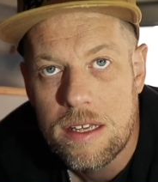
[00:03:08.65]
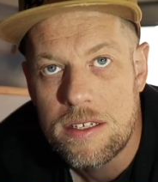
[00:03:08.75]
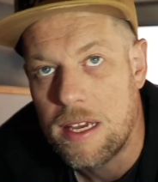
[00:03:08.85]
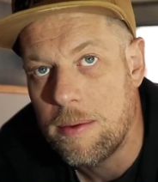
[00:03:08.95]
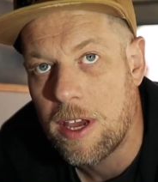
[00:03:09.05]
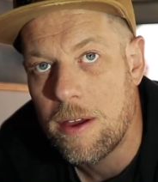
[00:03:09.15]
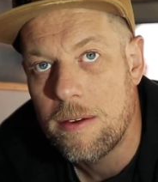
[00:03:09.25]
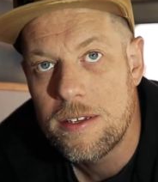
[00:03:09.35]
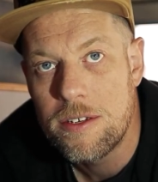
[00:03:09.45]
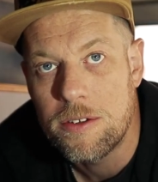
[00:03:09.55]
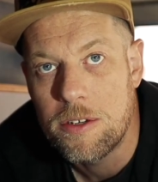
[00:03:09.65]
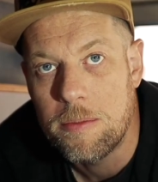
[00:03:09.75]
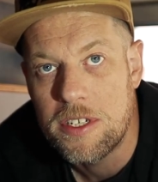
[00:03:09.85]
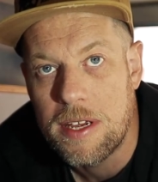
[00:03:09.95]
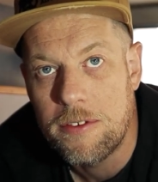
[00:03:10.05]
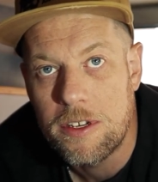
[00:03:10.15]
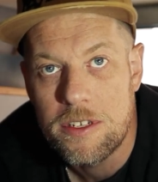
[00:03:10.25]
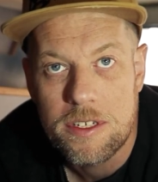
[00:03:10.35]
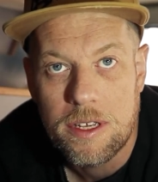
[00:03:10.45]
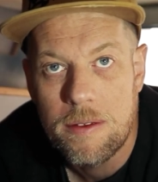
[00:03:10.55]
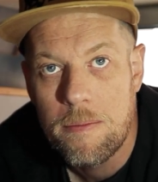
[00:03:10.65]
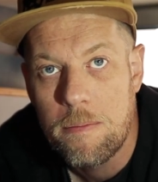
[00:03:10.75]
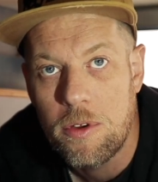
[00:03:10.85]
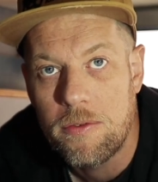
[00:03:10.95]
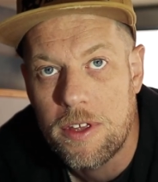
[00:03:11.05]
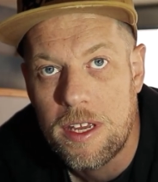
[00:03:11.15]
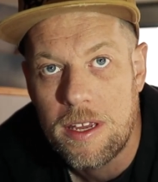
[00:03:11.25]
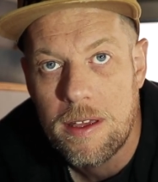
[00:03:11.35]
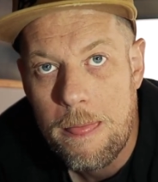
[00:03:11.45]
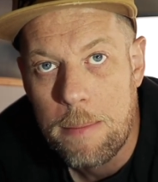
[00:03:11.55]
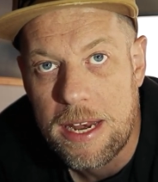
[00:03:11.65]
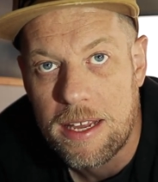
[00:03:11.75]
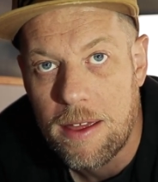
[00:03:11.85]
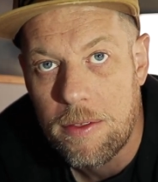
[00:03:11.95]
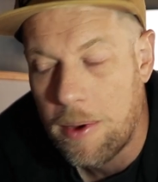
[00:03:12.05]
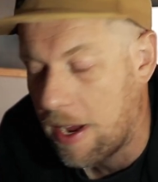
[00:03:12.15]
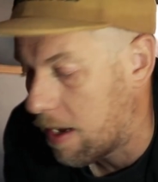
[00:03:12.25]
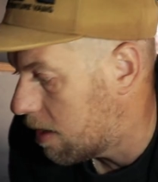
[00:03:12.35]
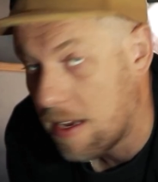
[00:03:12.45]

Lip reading: So here we go, it's not too much effort just to move the bedding out of the way.